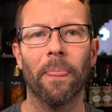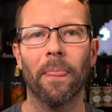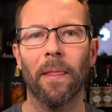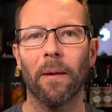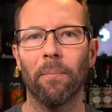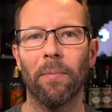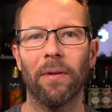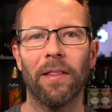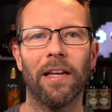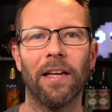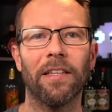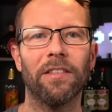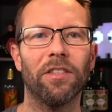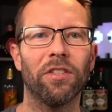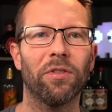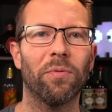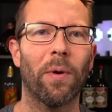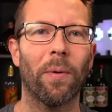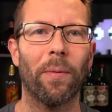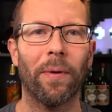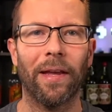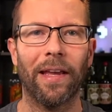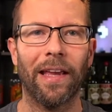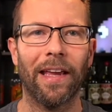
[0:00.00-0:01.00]
But that's just
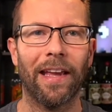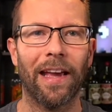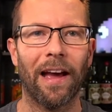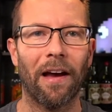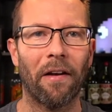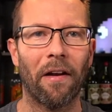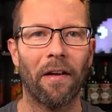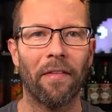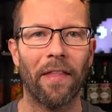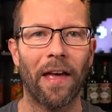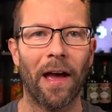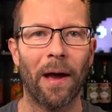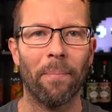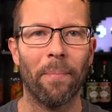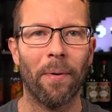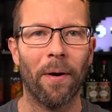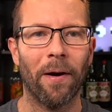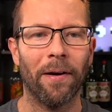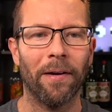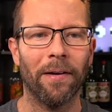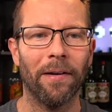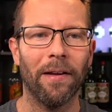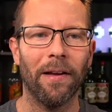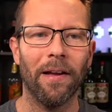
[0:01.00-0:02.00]
where we geek out on that
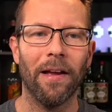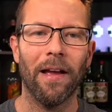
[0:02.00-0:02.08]
part.